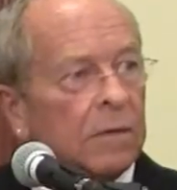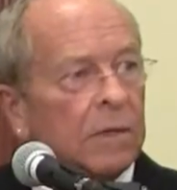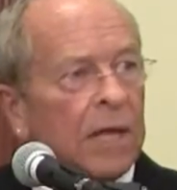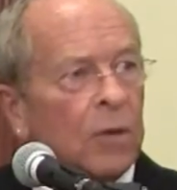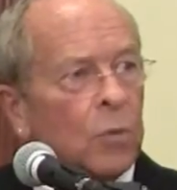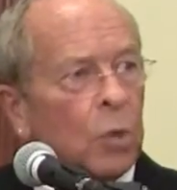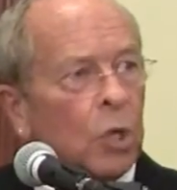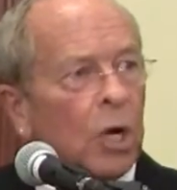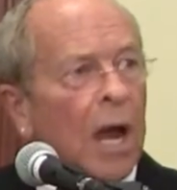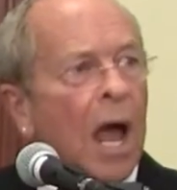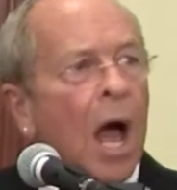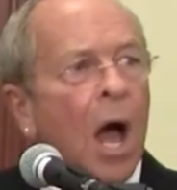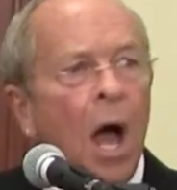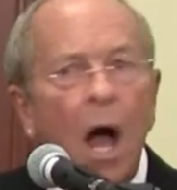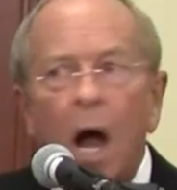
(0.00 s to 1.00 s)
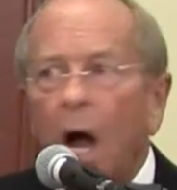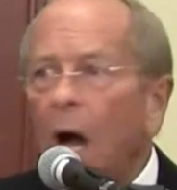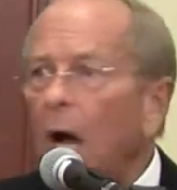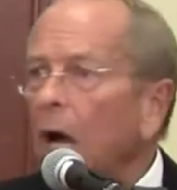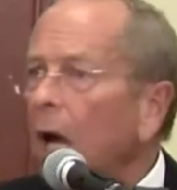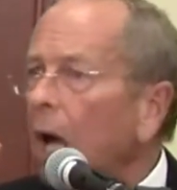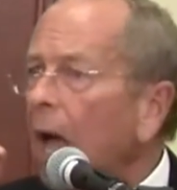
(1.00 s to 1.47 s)
that were
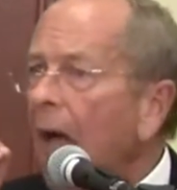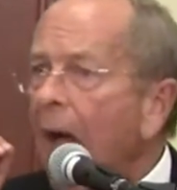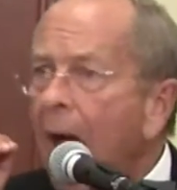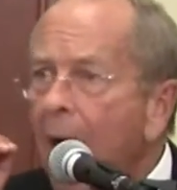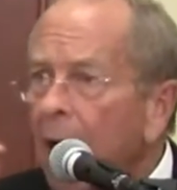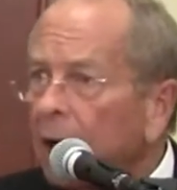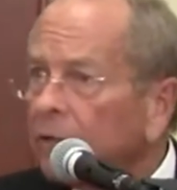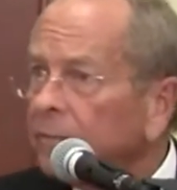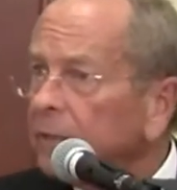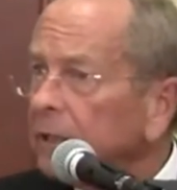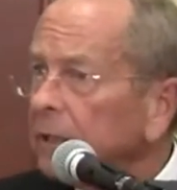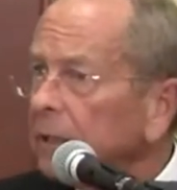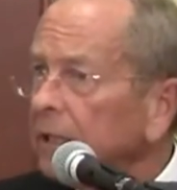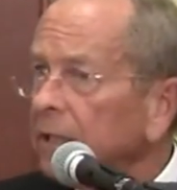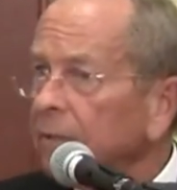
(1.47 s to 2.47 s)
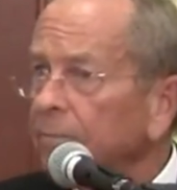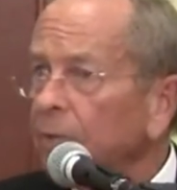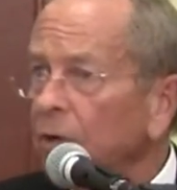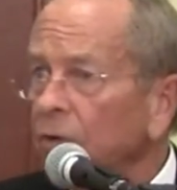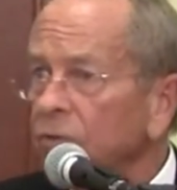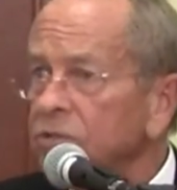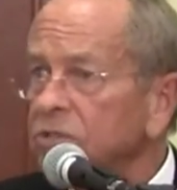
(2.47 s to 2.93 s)
adamantly
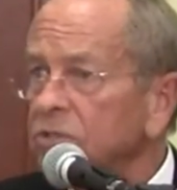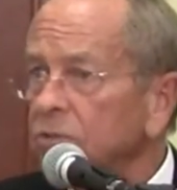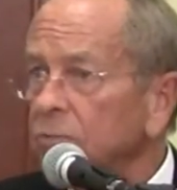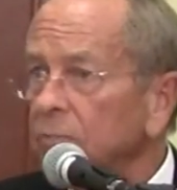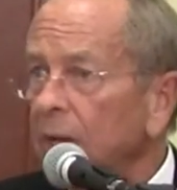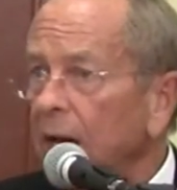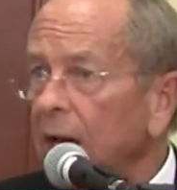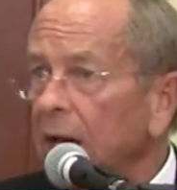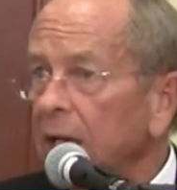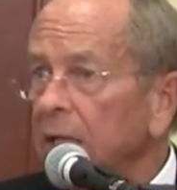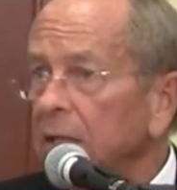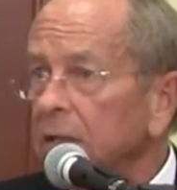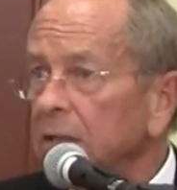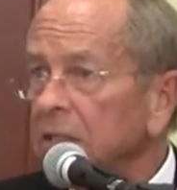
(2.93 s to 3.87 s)
opposed to my